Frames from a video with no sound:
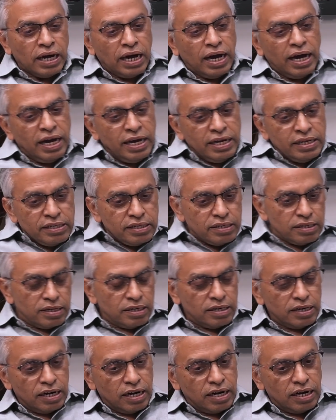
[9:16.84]
And
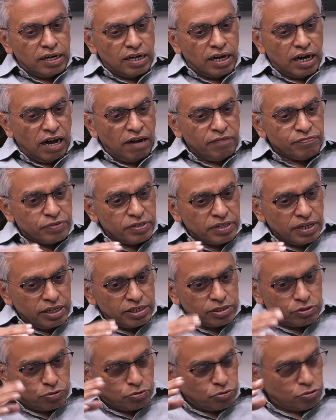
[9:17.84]
after I
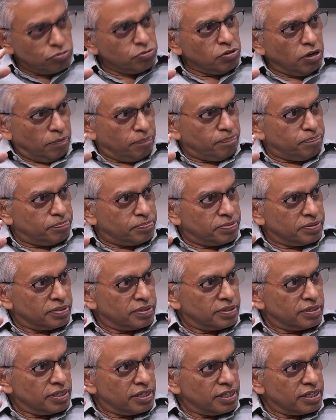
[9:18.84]
grew up
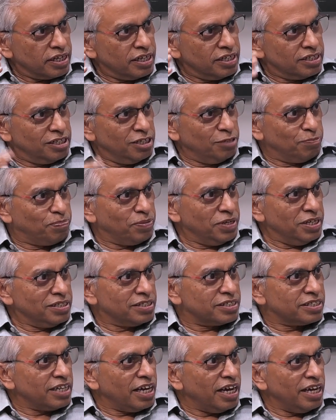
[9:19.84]
and I did
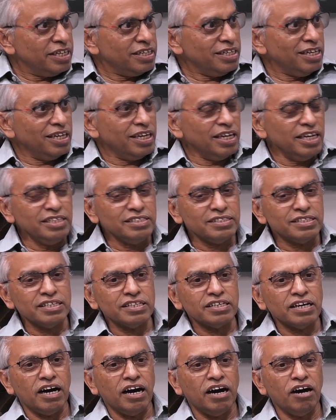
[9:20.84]
PhD, I realized
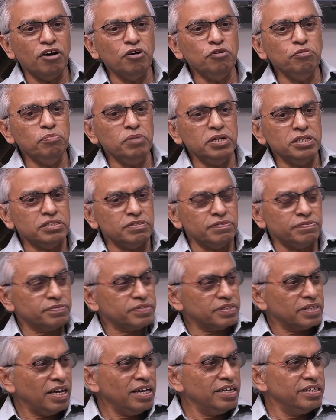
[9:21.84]
that how much of
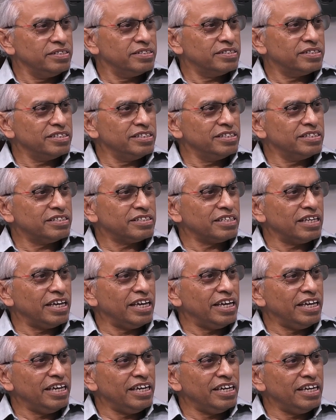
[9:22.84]
science is
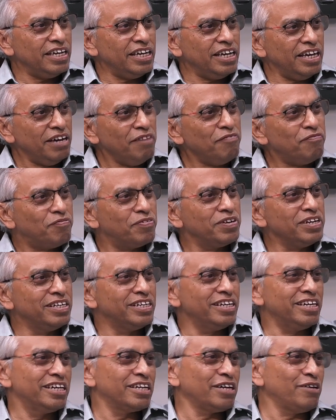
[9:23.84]
every
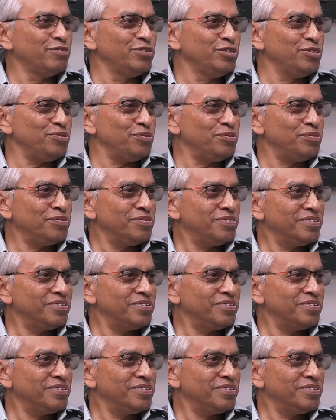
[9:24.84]
day around you.